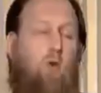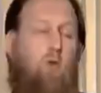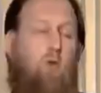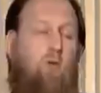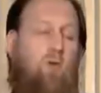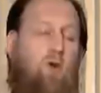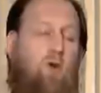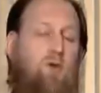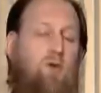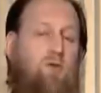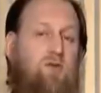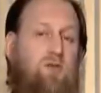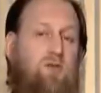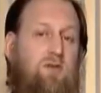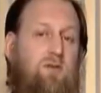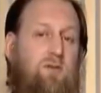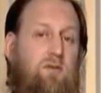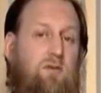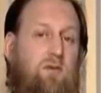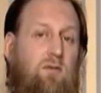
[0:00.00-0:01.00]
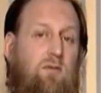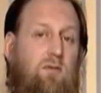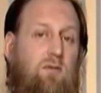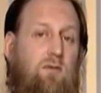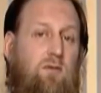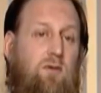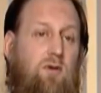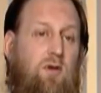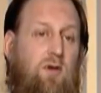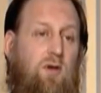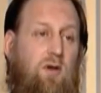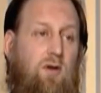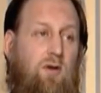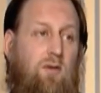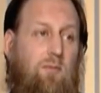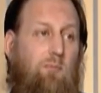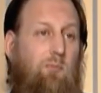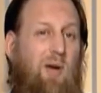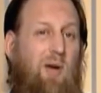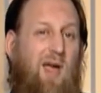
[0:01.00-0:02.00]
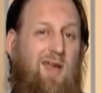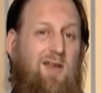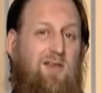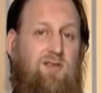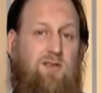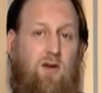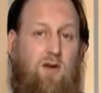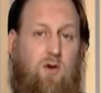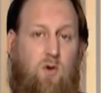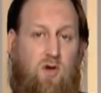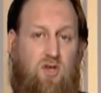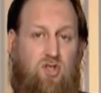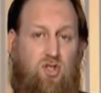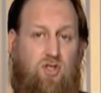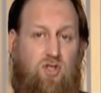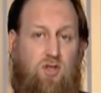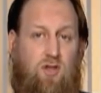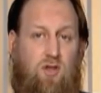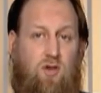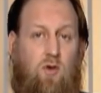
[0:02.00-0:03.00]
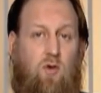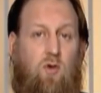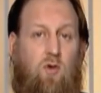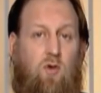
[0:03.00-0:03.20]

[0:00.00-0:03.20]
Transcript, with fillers: almost begs the question